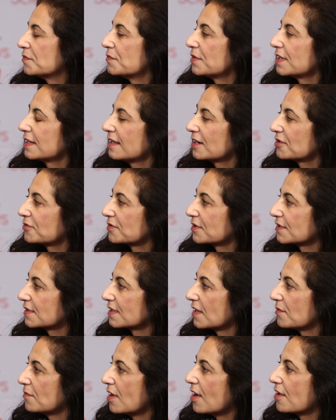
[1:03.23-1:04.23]
But there were
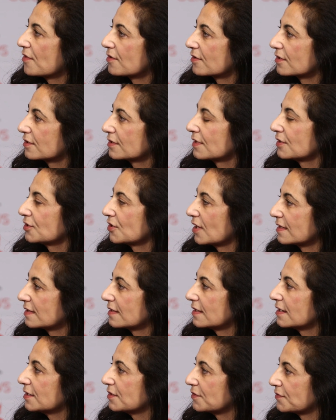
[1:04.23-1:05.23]
some other
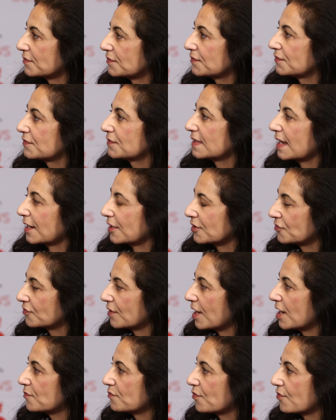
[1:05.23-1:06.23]
suggestive secondary
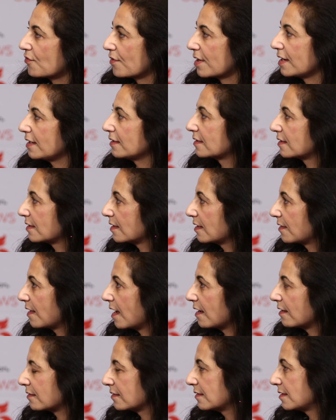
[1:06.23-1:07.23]
endpoints
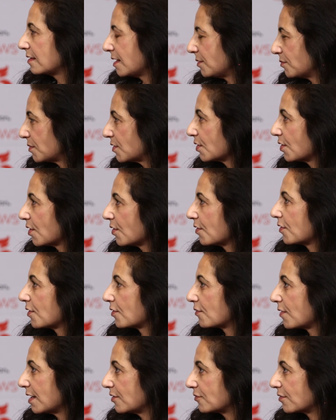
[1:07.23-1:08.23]
that seemed to go in the
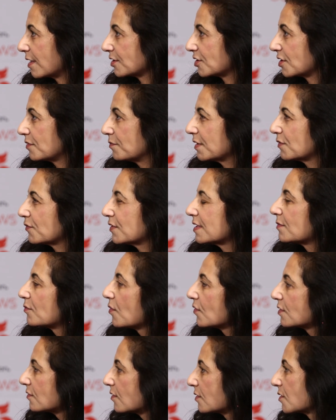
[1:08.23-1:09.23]
right direction. But what's
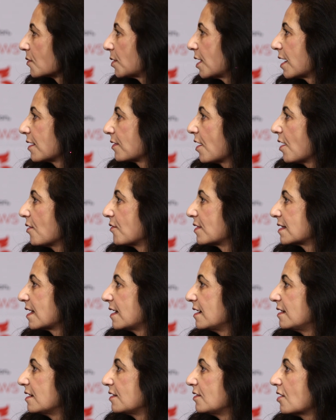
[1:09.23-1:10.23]
most notable, I thought, was that
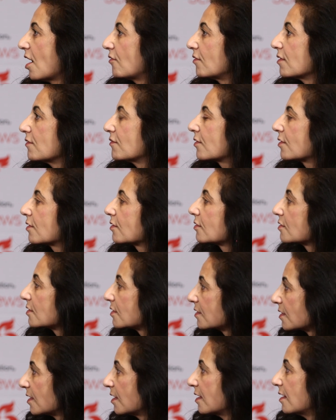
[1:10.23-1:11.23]
it did not
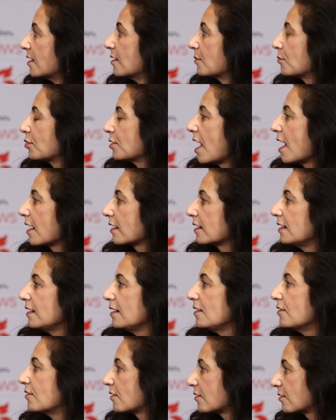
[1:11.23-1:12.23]
reverse plaque in
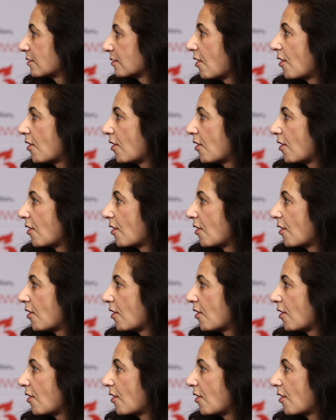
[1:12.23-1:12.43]
either